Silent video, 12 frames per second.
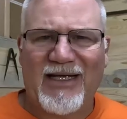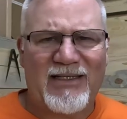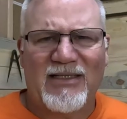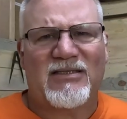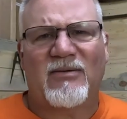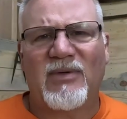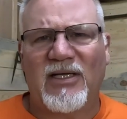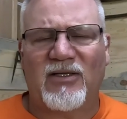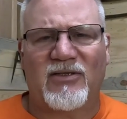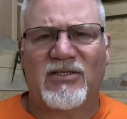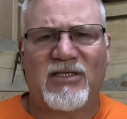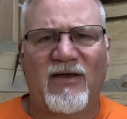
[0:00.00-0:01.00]
that doesn't mean
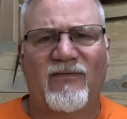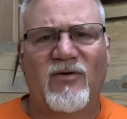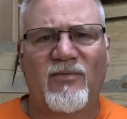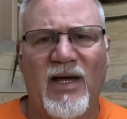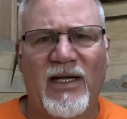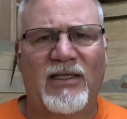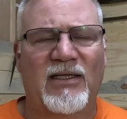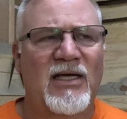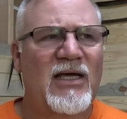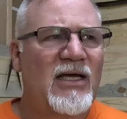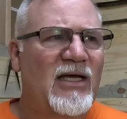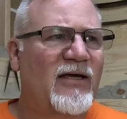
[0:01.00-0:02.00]
it'll save you money
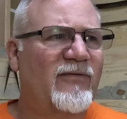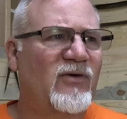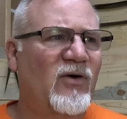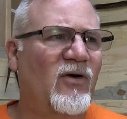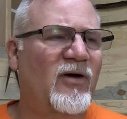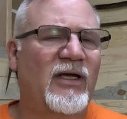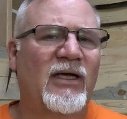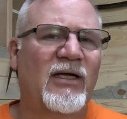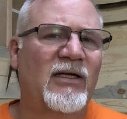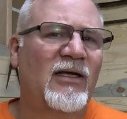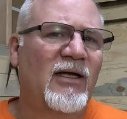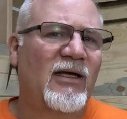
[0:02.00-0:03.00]
if you're
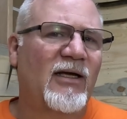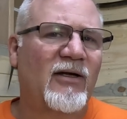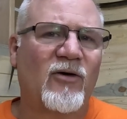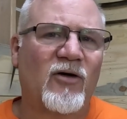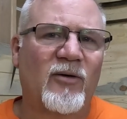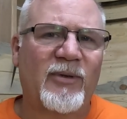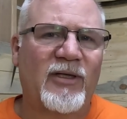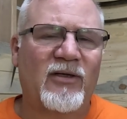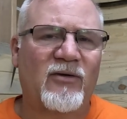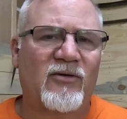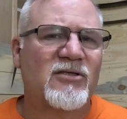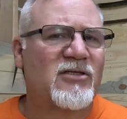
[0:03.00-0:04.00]
in an
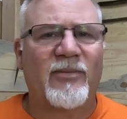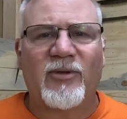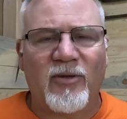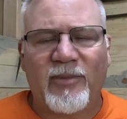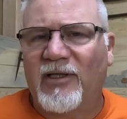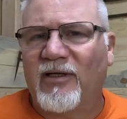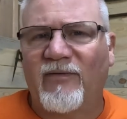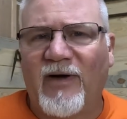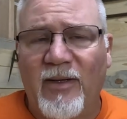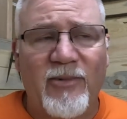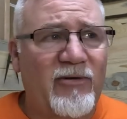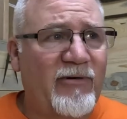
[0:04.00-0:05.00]
urban or suburban
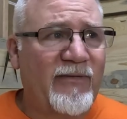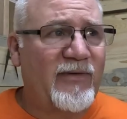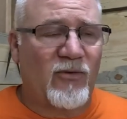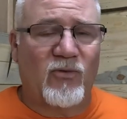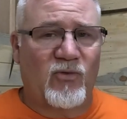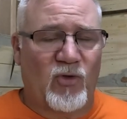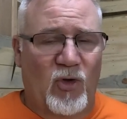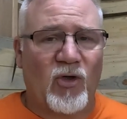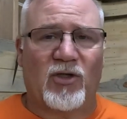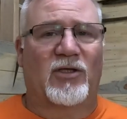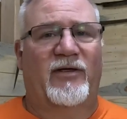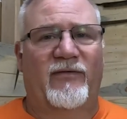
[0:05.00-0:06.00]
environment or even a
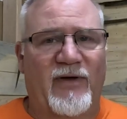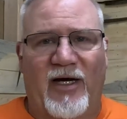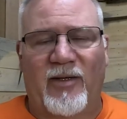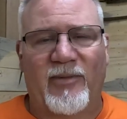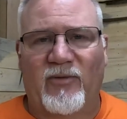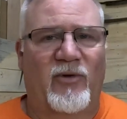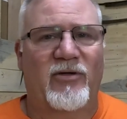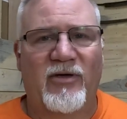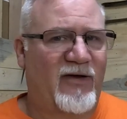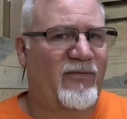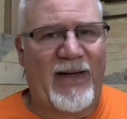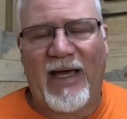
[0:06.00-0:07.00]
rural environment where you
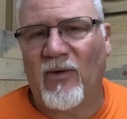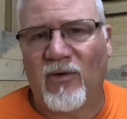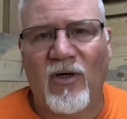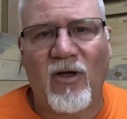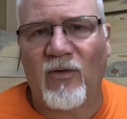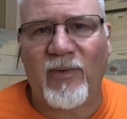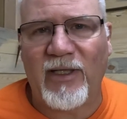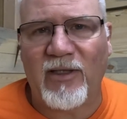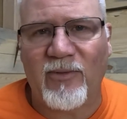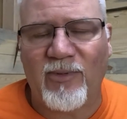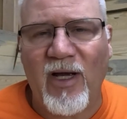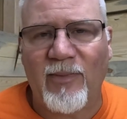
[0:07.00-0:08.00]
have power all the way to
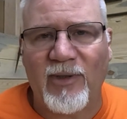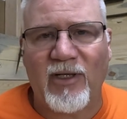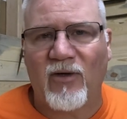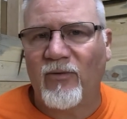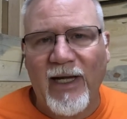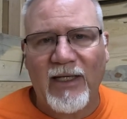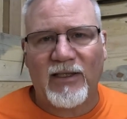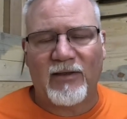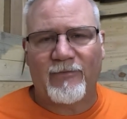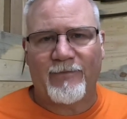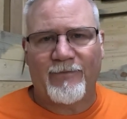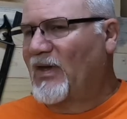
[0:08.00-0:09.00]
your property already.
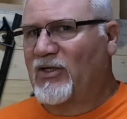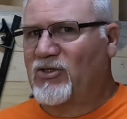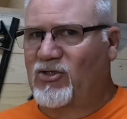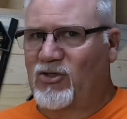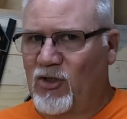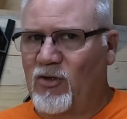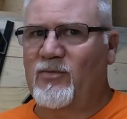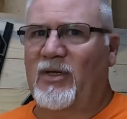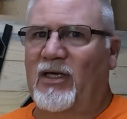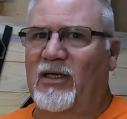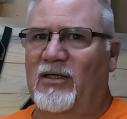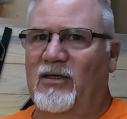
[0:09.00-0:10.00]

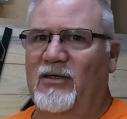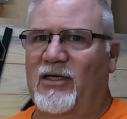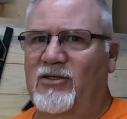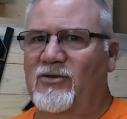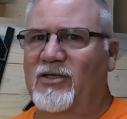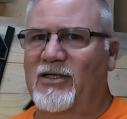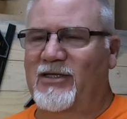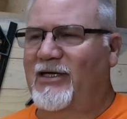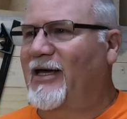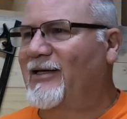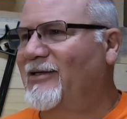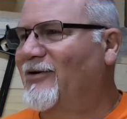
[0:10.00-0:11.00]
Assuming that you can
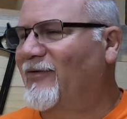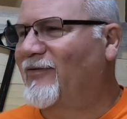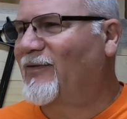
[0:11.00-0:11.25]
get, you know,